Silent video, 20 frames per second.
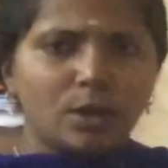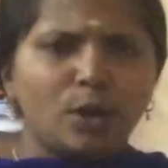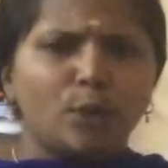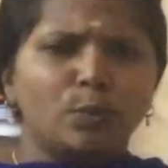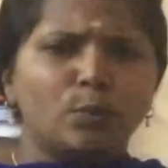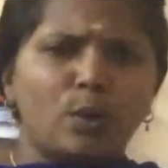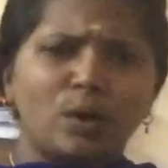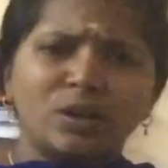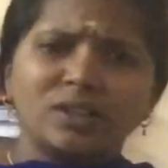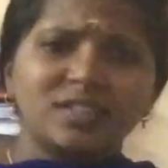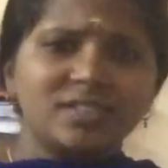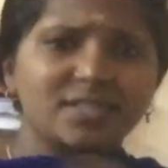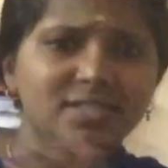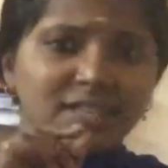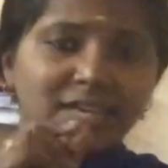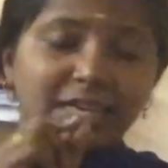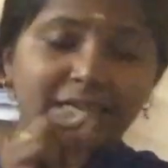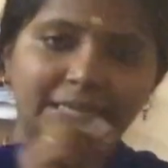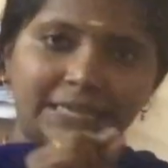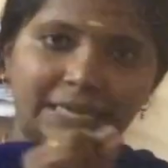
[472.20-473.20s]
What is
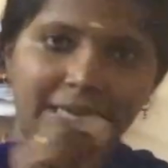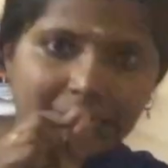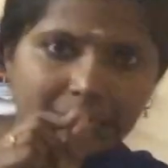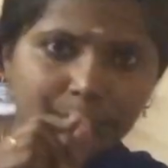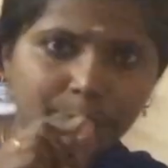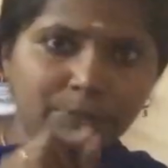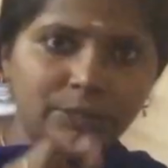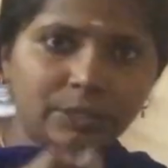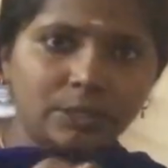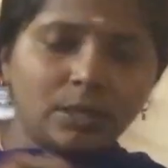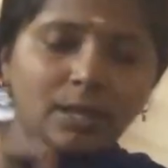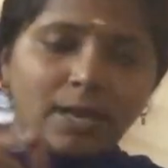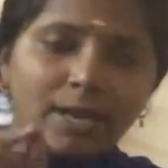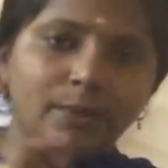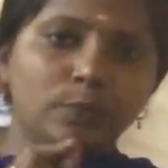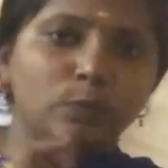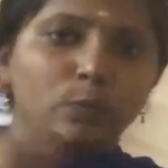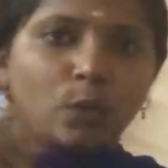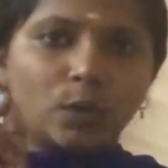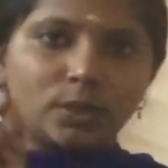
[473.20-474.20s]
reliable
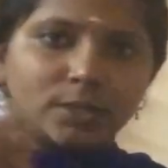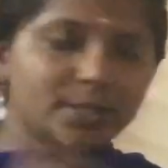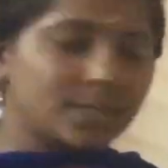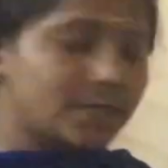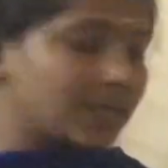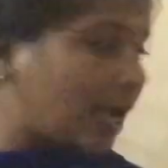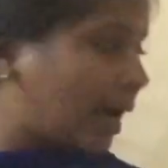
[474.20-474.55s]
and what is